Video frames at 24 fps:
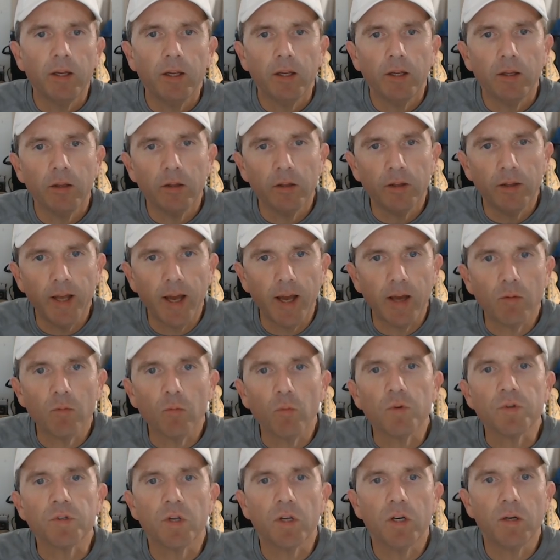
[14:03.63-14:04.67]
that
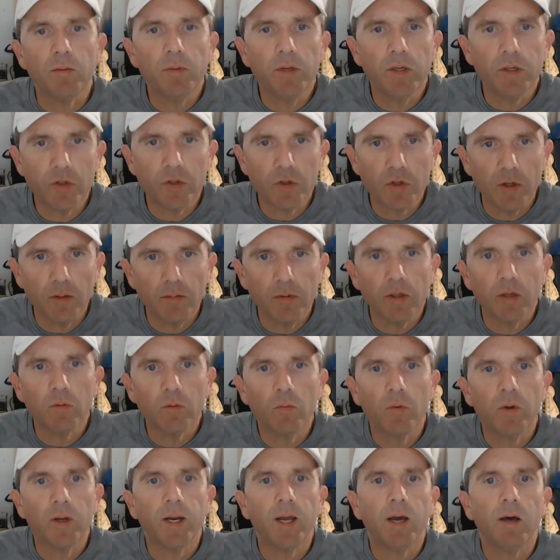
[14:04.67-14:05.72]
was going to be distributed
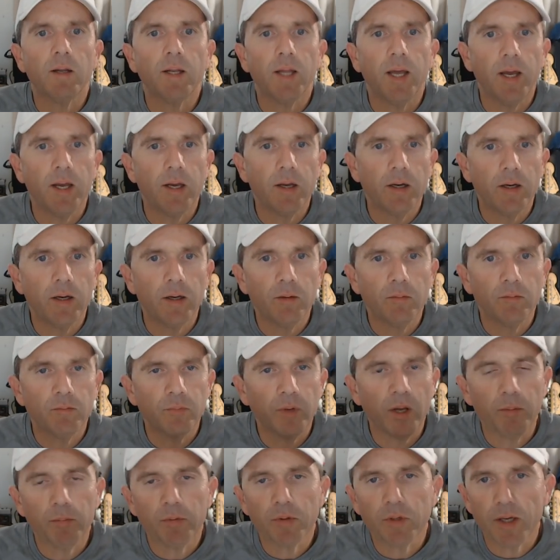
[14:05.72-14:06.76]
went out a
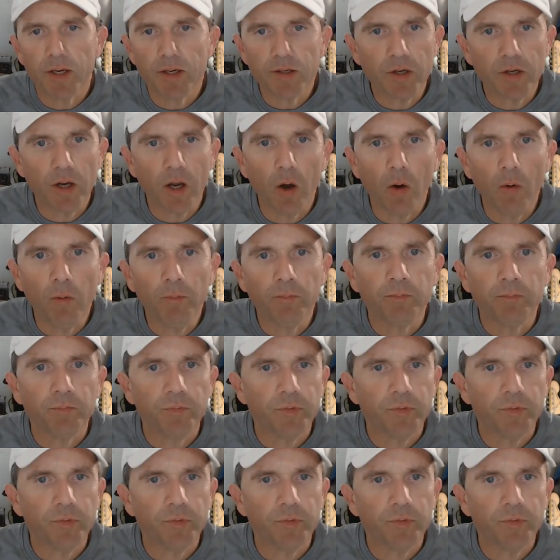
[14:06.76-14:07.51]
couple days ago.